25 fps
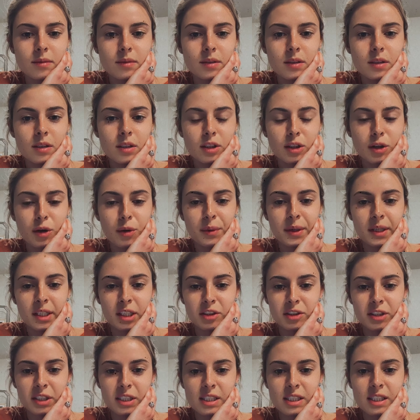
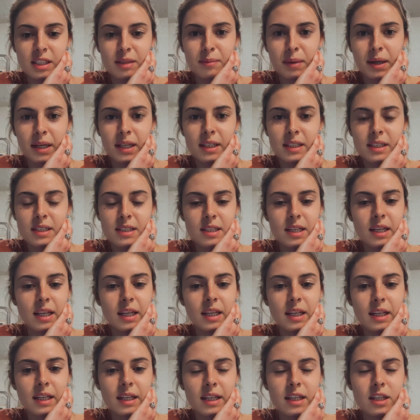increasing my
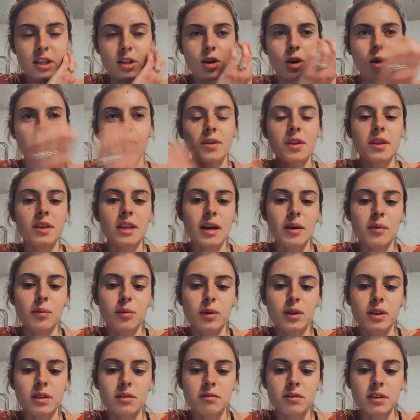intake. And I know that
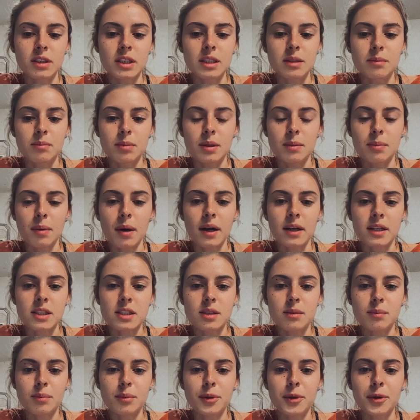wouldn't really be
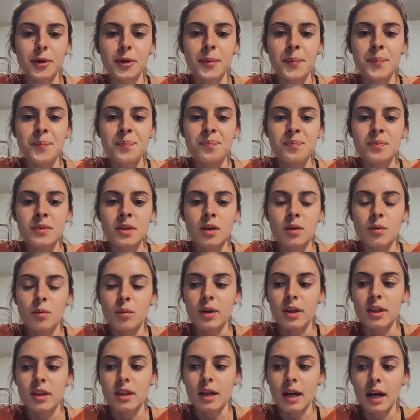possible
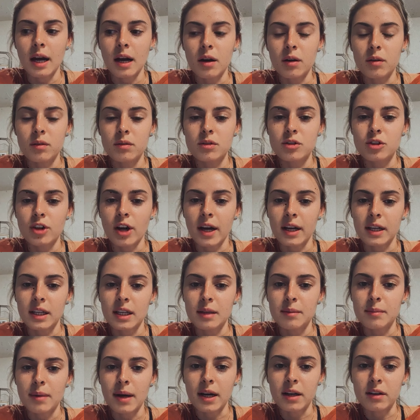without
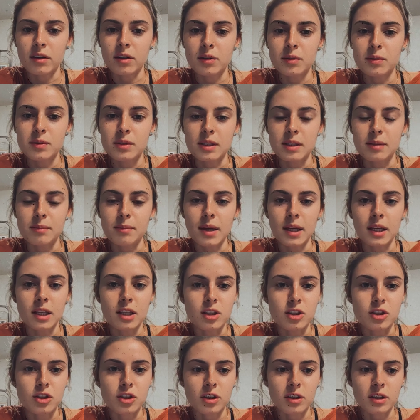tracking macros and
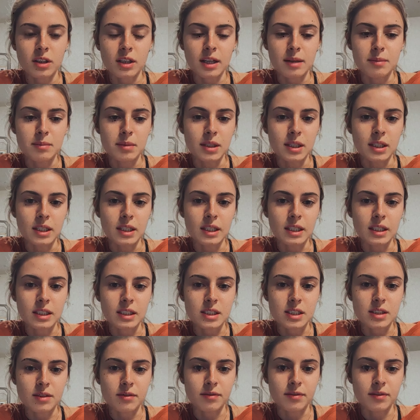making sure that I'm eating in a
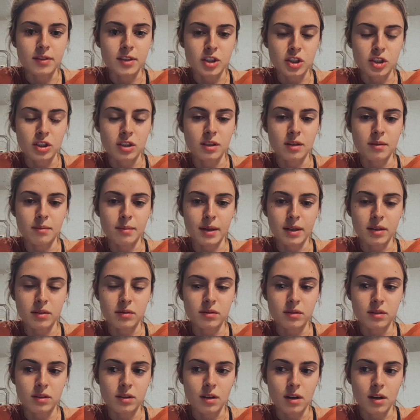sufficient
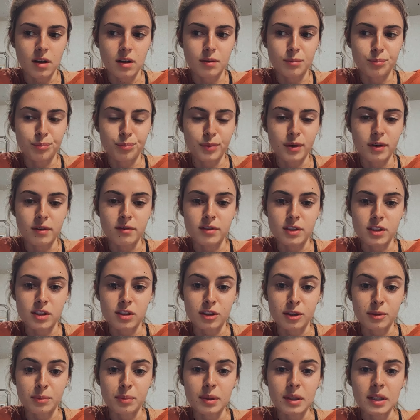amount of a
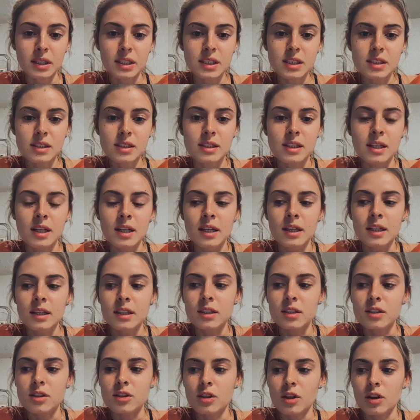surplus.
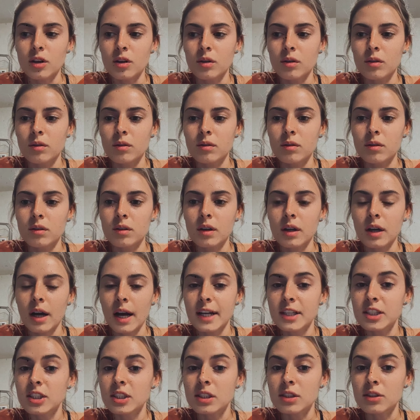So
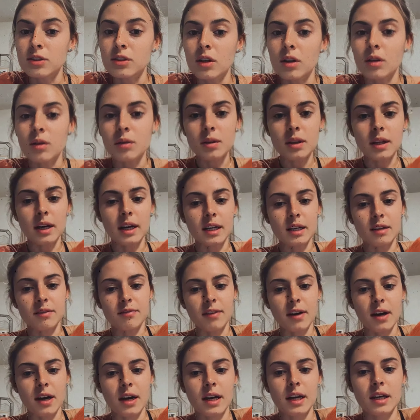I just know that
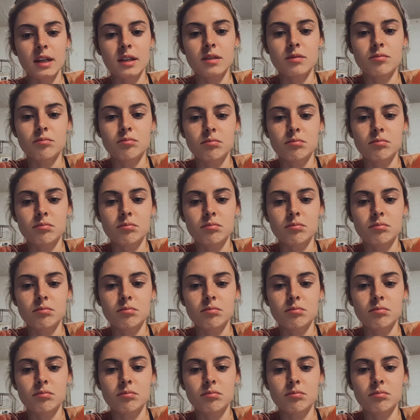if I